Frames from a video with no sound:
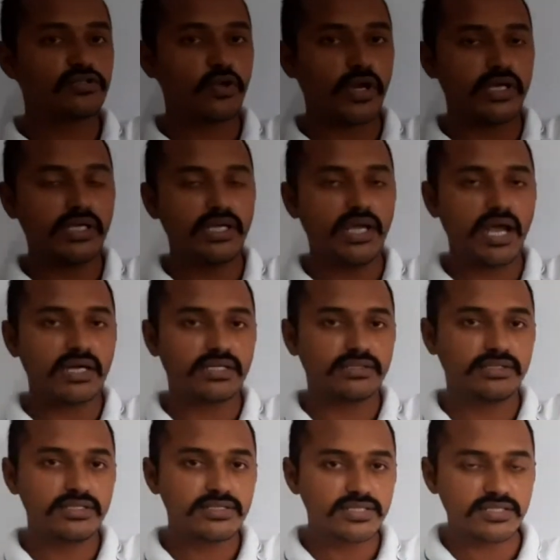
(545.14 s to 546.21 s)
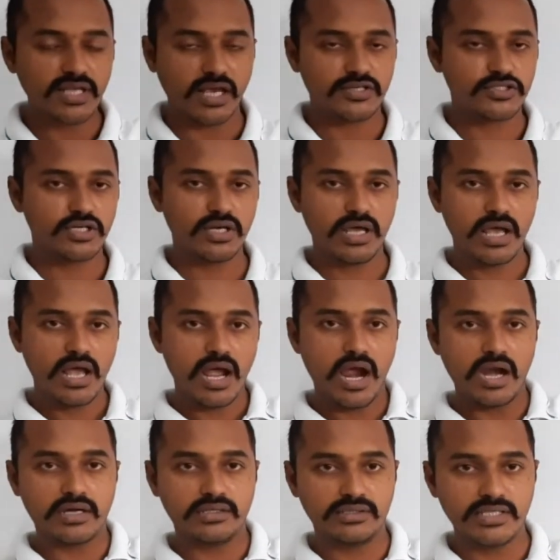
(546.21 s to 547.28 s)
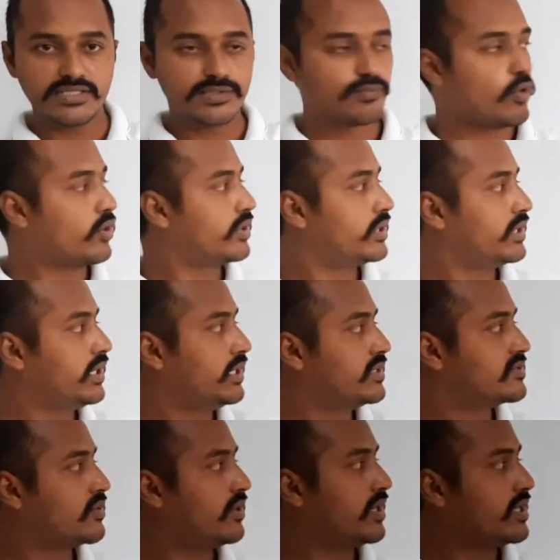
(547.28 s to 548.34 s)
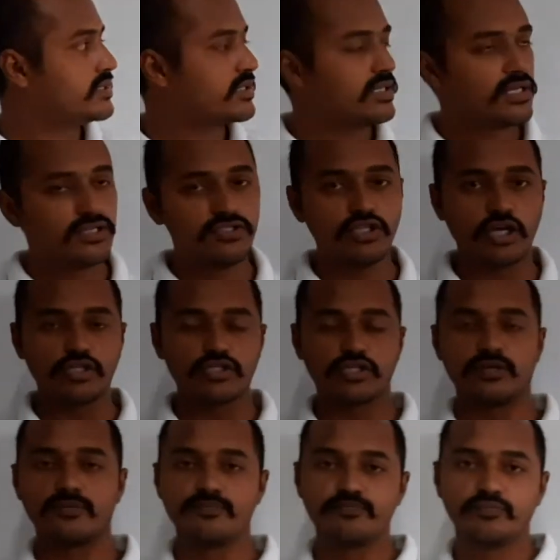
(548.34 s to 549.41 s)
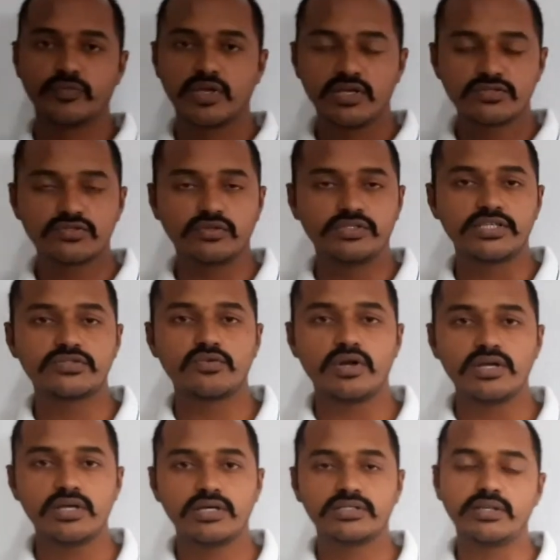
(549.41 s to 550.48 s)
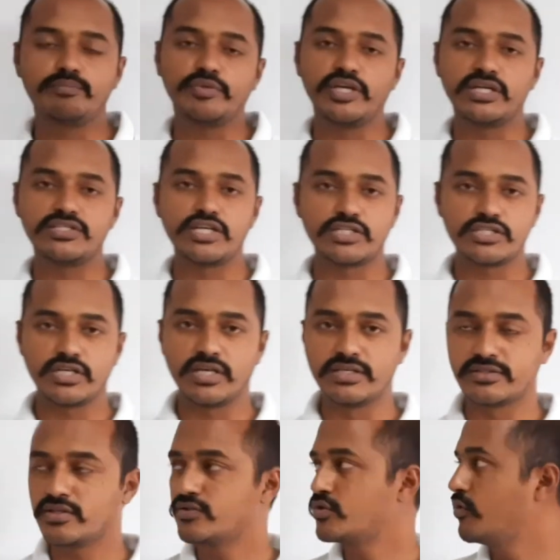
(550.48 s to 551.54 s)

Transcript: joining at this section, at this boundary, it is called as junction. So this is what the PN junction is. So